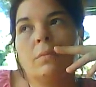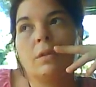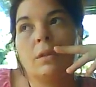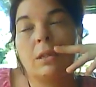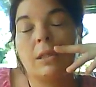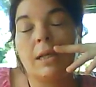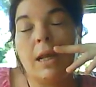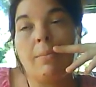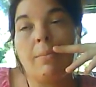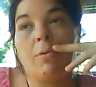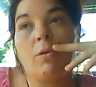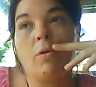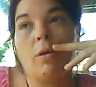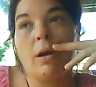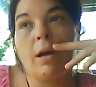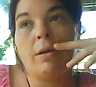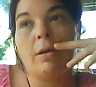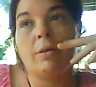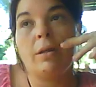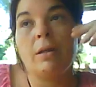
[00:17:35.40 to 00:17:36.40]

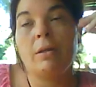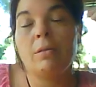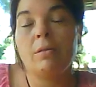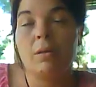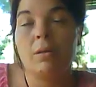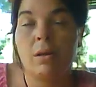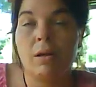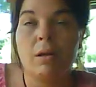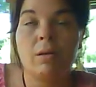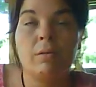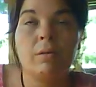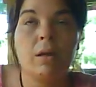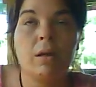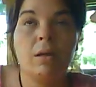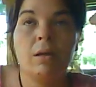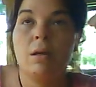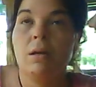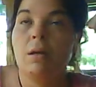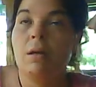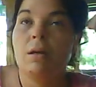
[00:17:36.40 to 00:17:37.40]
grounding, you know, the
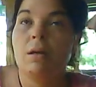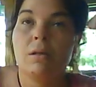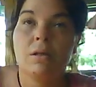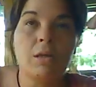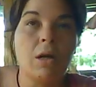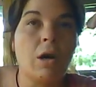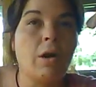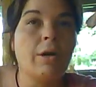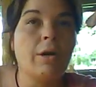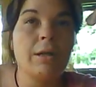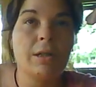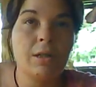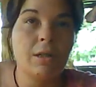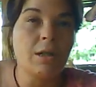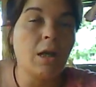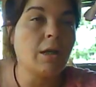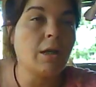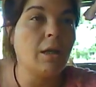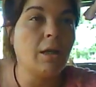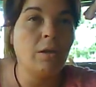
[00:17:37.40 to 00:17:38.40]
sorry,
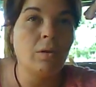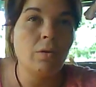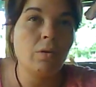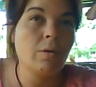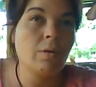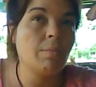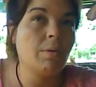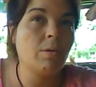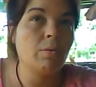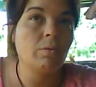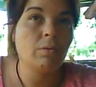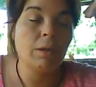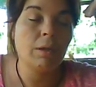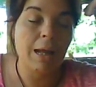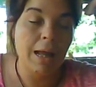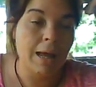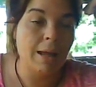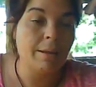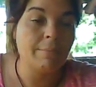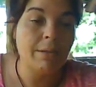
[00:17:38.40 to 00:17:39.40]
sucky, normal
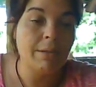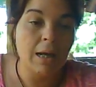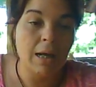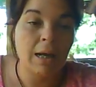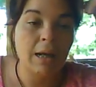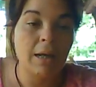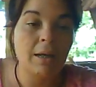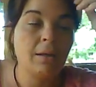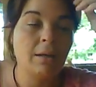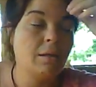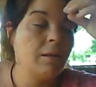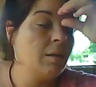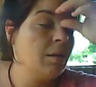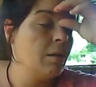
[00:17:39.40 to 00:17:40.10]
Lyme day.